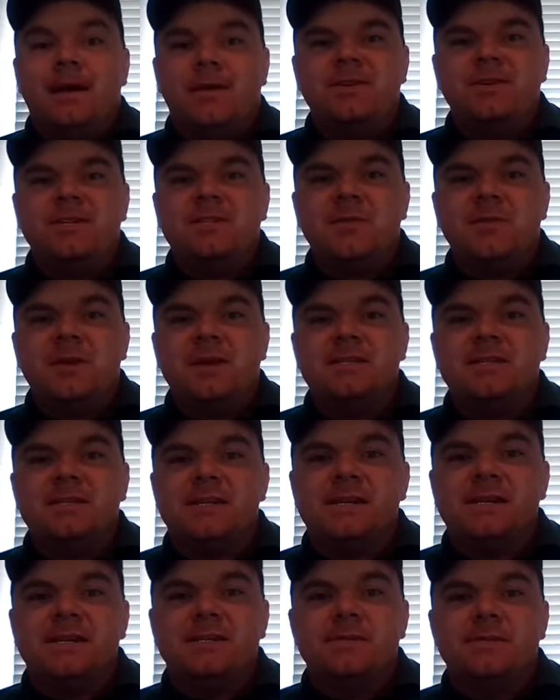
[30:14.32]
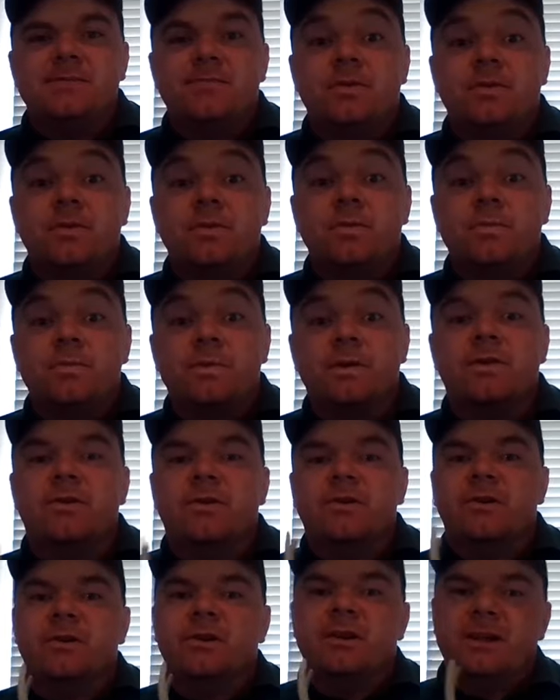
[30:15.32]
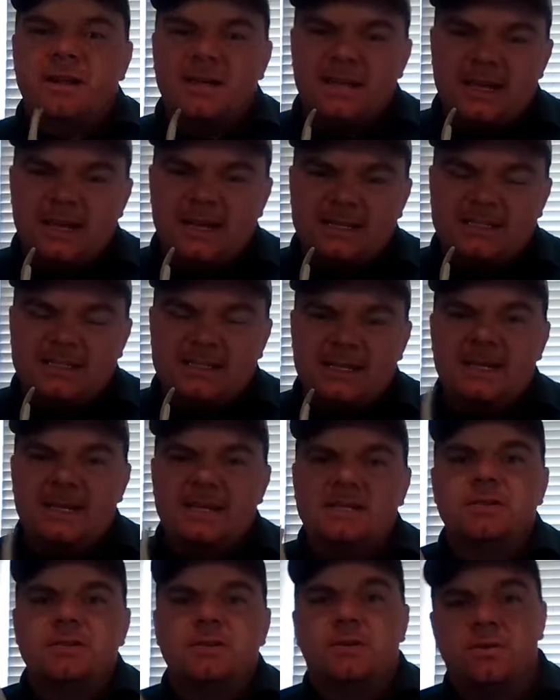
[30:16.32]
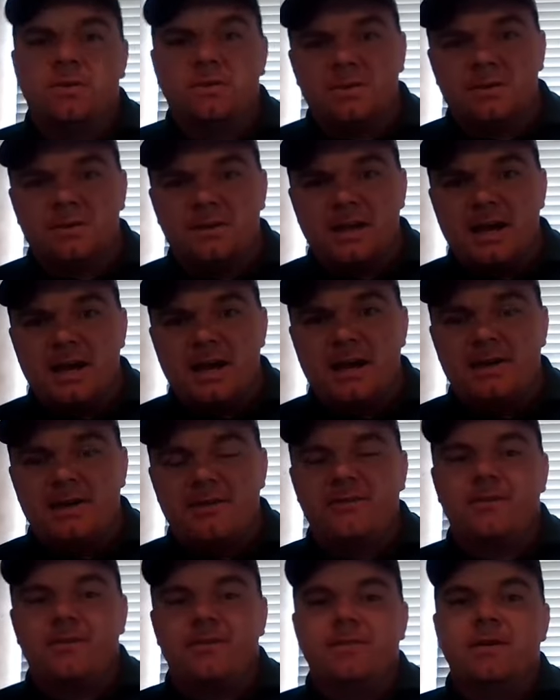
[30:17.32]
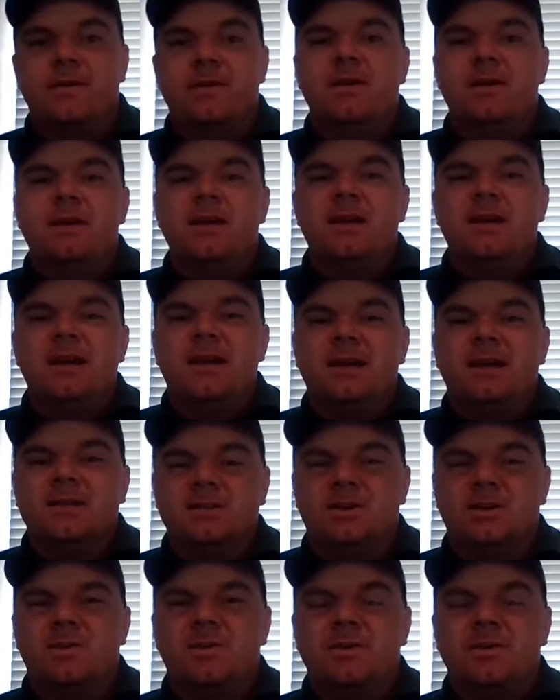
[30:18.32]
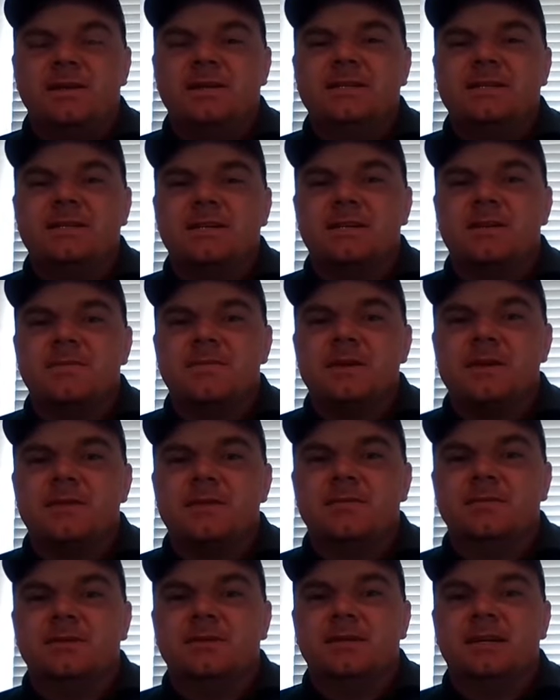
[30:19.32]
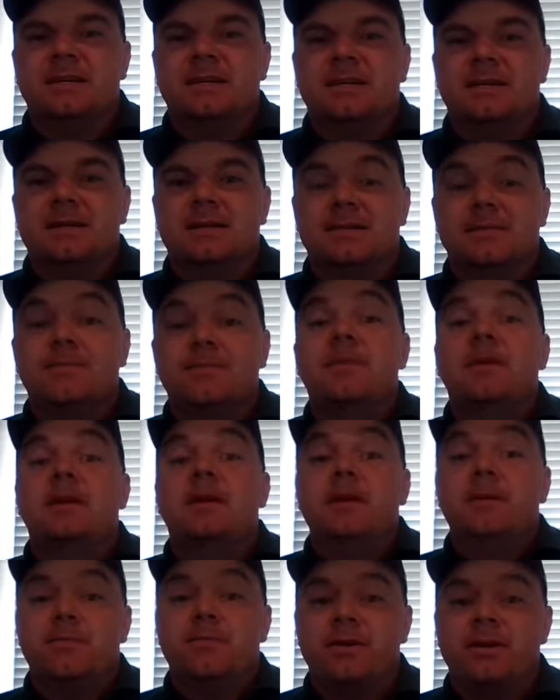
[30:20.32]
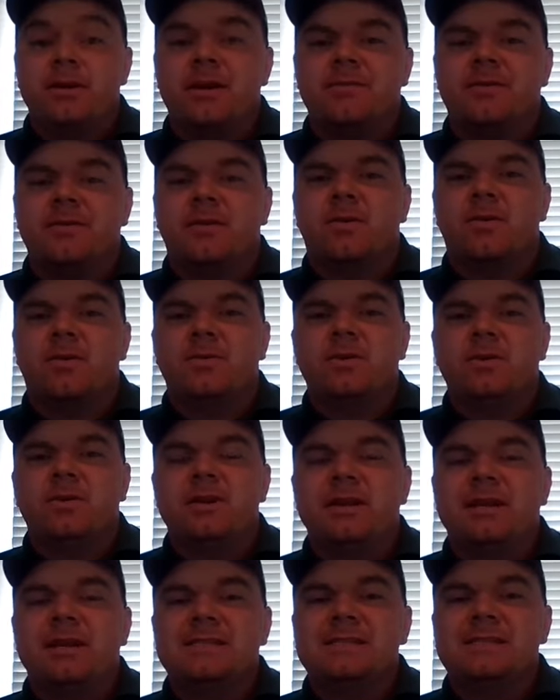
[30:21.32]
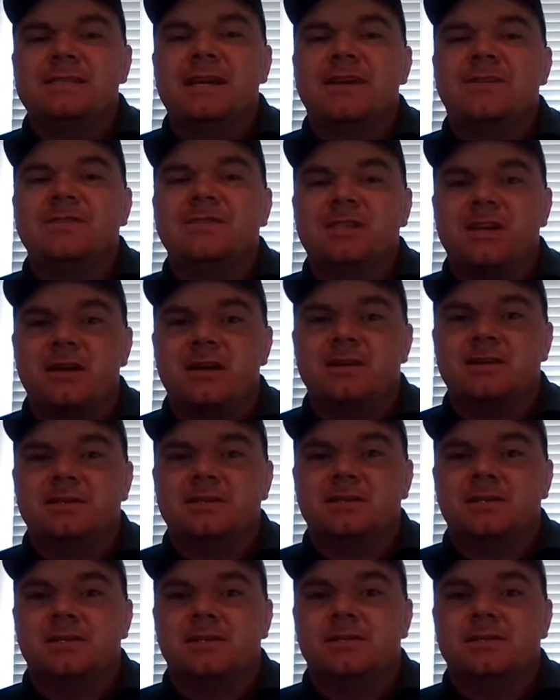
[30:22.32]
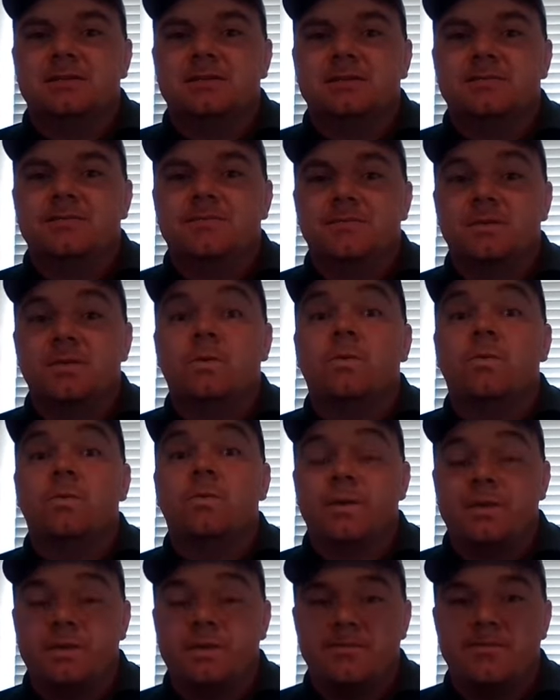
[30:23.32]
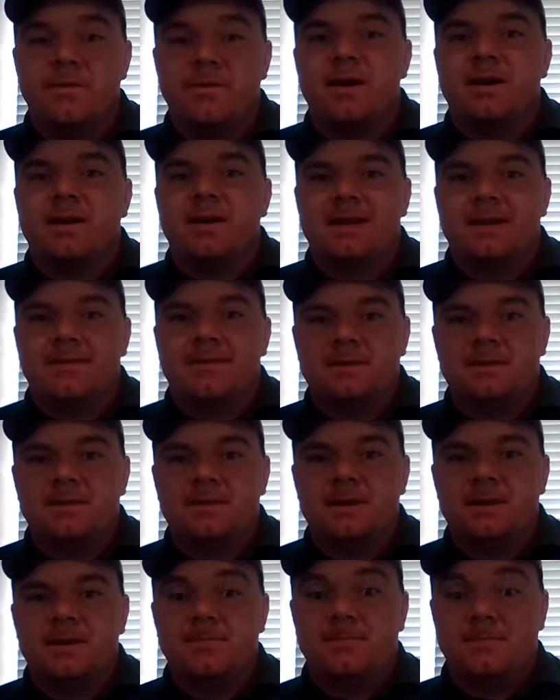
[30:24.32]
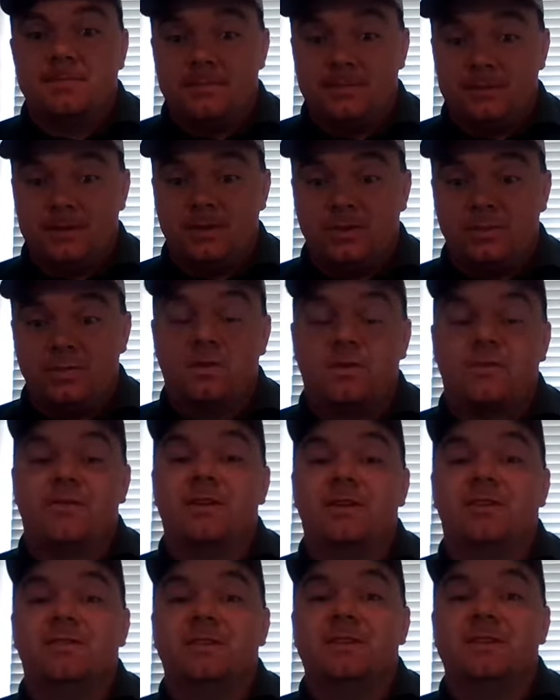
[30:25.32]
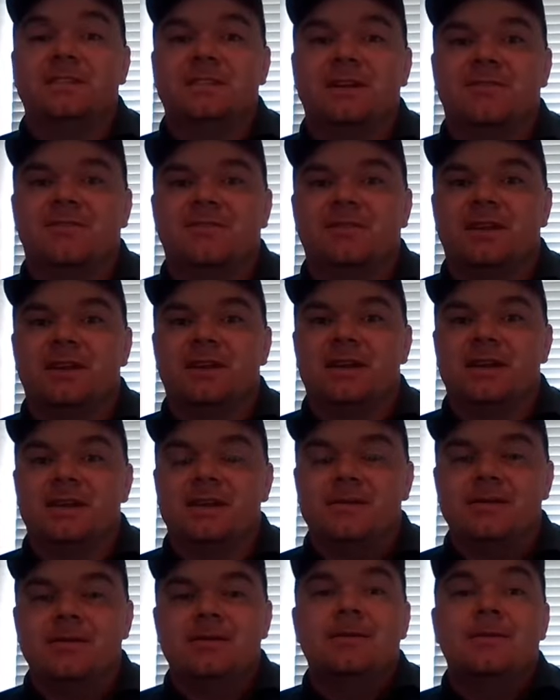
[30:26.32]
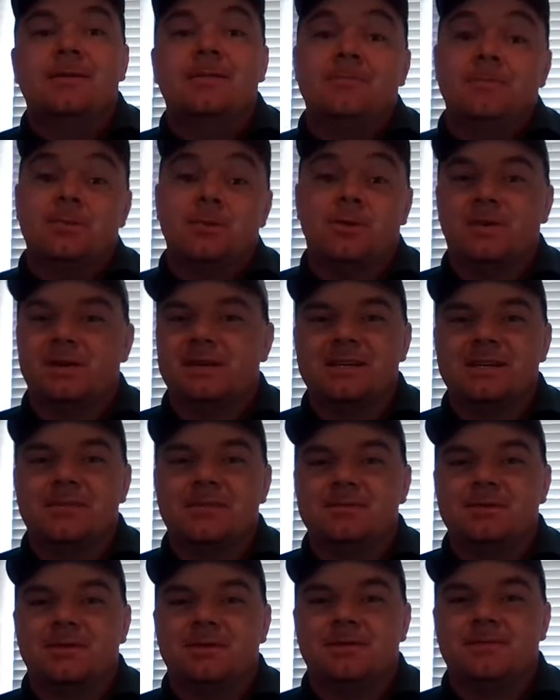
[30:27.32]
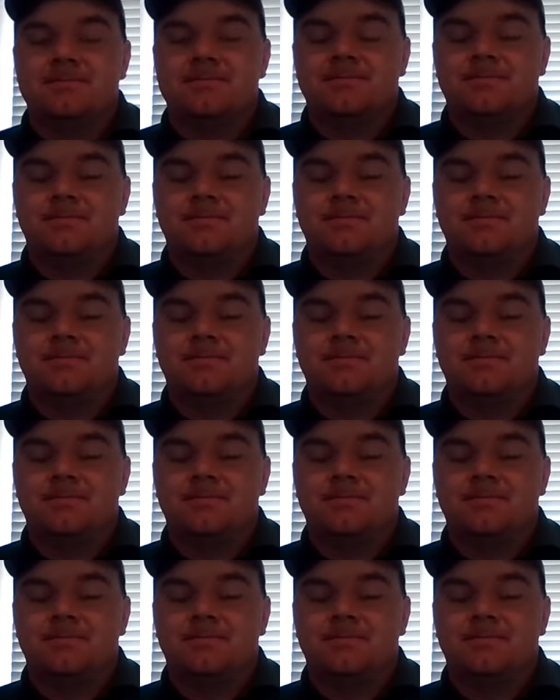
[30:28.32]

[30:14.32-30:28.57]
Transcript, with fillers: Every species, whether extinct or alive, is always going to be able to bring out their own unique set of challenges when they're brought into captivity. Dwarf elephants definitely no exception.